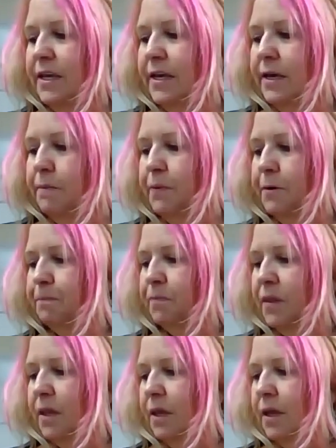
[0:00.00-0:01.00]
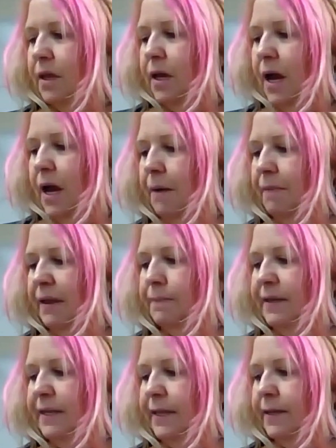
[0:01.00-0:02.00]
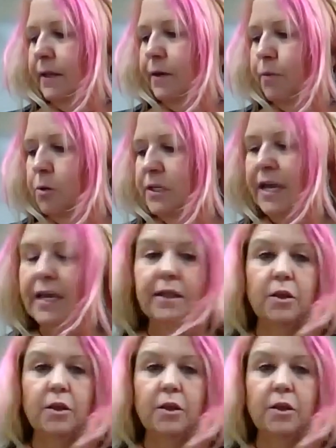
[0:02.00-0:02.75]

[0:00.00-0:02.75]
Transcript: hip and medially rotate.